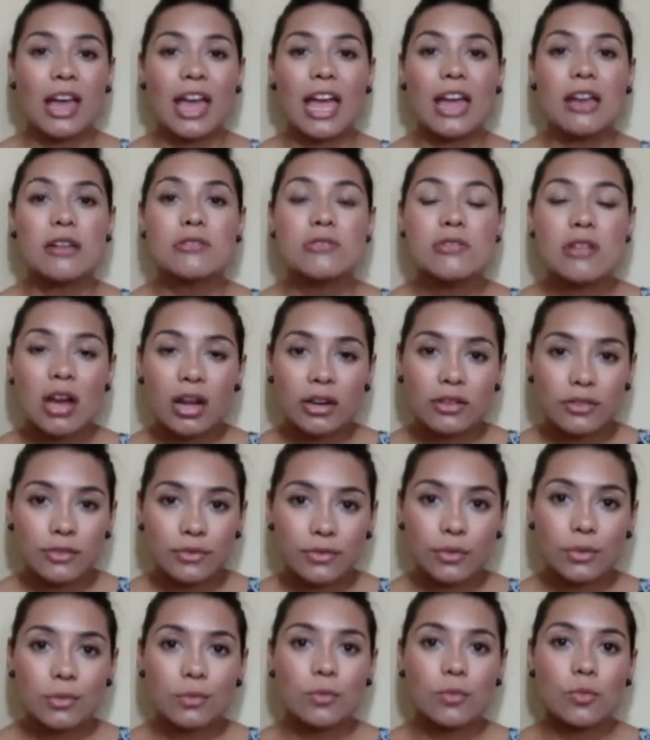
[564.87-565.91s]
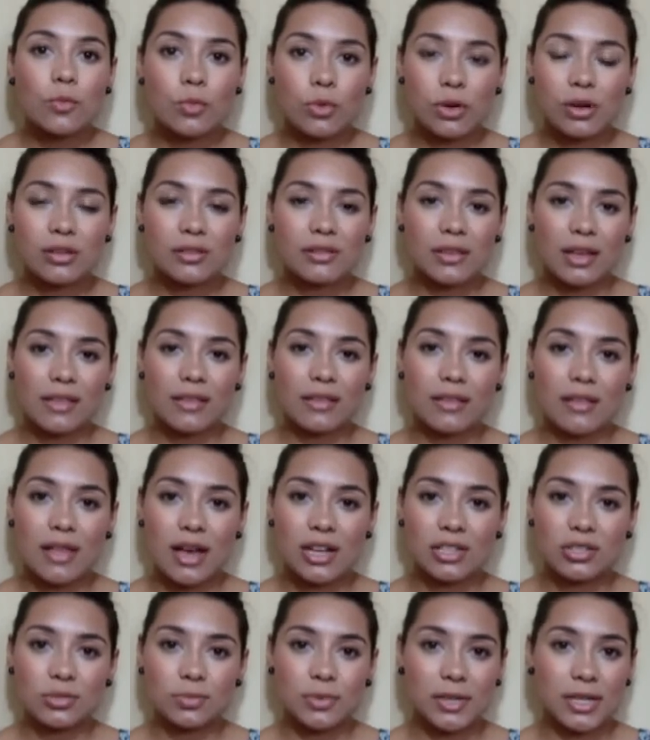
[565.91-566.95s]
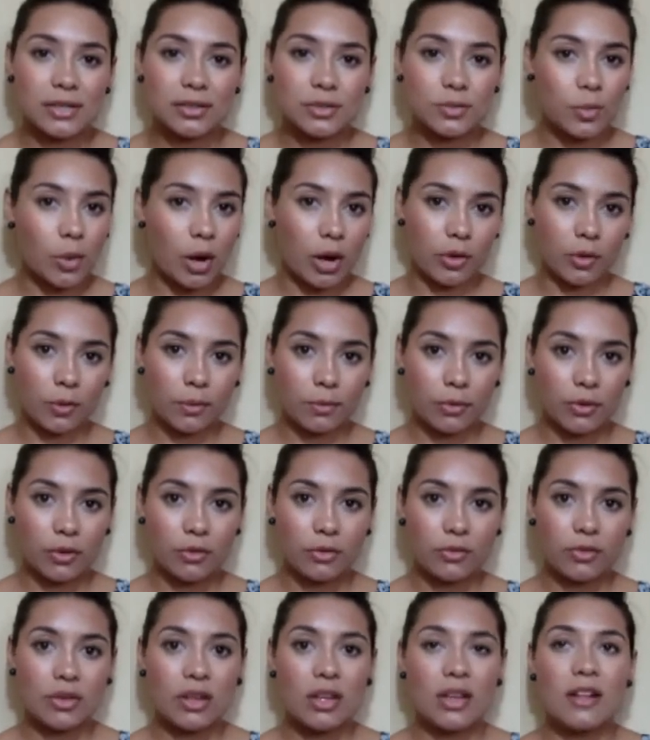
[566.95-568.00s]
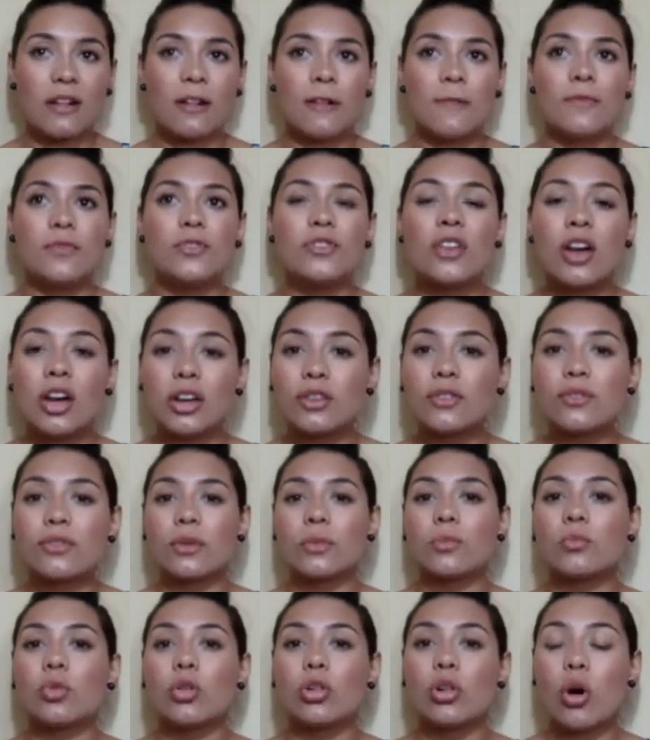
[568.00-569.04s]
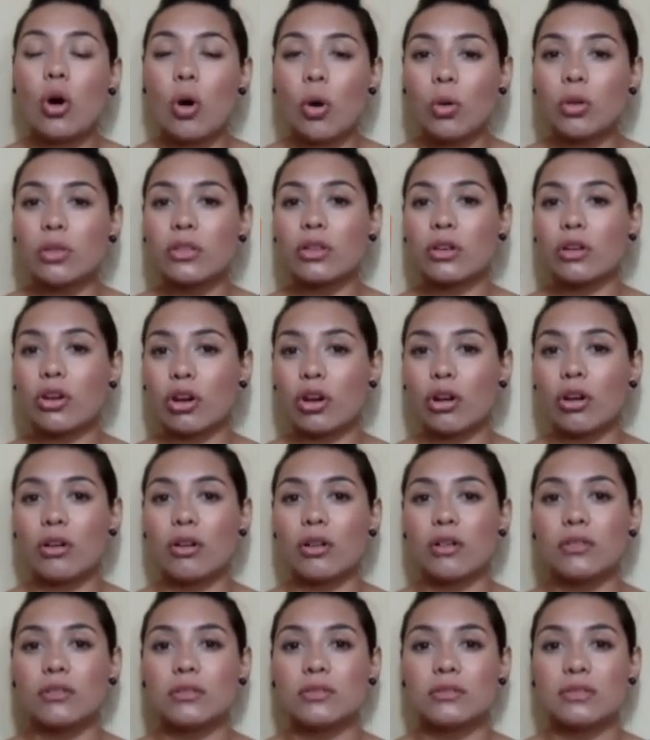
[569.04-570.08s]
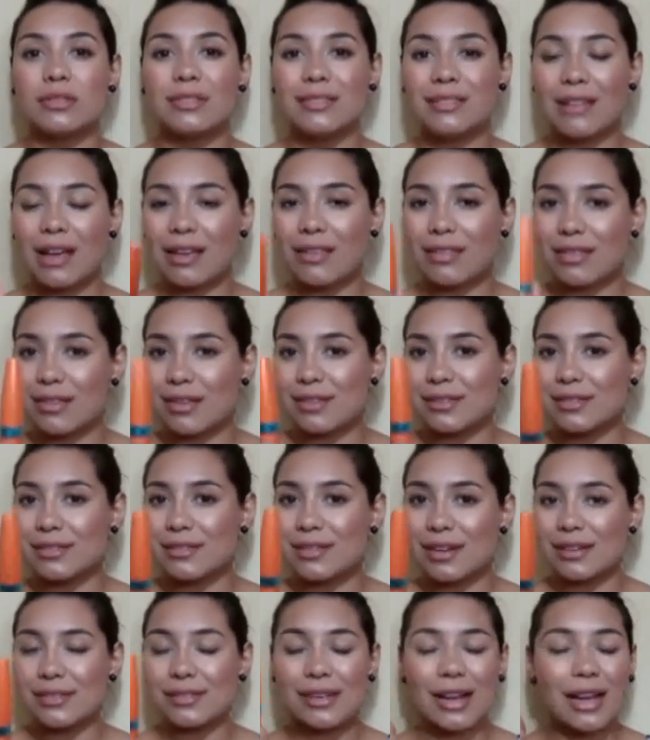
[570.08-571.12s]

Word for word: and none of them work like the Lash Blast waterproof none of them will hold the curl like this does.